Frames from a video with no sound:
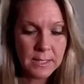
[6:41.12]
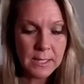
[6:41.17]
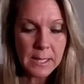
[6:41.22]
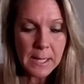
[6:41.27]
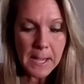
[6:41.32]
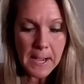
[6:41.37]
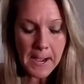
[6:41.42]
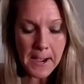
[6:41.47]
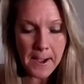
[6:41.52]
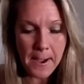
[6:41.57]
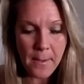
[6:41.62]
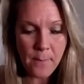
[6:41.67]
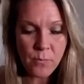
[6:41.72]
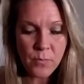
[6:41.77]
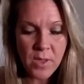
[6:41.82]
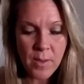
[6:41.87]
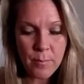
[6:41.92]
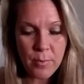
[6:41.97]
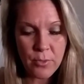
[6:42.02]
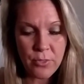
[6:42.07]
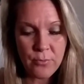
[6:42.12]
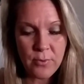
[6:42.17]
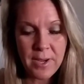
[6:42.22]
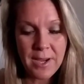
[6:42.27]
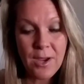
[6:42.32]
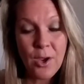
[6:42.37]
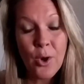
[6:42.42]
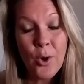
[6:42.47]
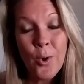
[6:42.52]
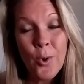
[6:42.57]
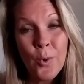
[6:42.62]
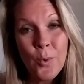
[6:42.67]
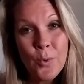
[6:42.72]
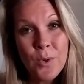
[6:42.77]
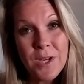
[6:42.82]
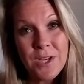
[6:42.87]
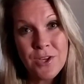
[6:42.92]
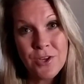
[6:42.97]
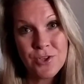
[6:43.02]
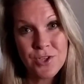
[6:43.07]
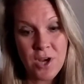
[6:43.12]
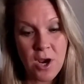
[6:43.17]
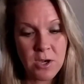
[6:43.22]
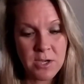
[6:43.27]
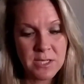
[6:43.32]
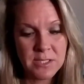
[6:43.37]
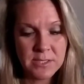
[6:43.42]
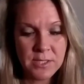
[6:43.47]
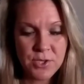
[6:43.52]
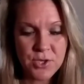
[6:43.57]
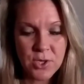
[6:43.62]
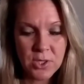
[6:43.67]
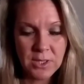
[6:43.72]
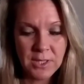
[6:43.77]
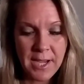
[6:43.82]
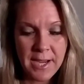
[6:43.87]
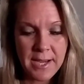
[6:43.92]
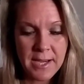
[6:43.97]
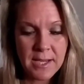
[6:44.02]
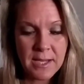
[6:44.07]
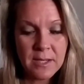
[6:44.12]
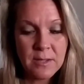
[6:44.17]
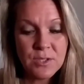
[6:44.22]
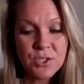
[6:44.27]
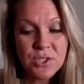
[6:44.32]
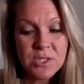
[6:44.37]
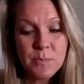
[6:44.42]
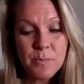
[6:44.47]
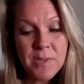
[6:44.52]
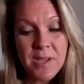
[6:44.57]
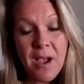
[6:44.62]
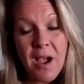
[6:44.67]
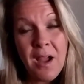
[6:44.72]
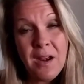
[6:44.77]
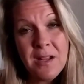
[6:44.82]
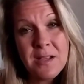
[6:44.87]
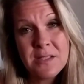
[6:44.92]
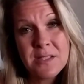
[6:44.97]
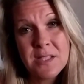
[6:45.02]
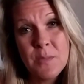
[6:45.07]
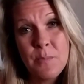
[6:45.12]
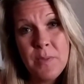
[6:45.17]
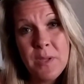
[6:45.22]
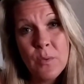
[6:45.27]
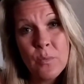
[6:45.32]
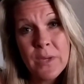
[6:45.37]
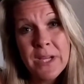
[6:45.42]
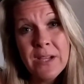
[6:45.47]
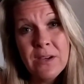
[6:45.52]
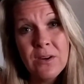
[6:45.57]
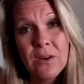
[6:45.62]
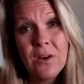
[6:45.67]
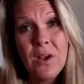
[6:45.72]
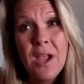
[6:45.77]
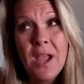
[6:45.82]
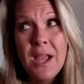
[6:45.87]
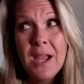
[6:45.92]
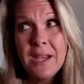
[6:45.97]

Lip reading: Number three, own your darkness and your light, and just be honest and be real,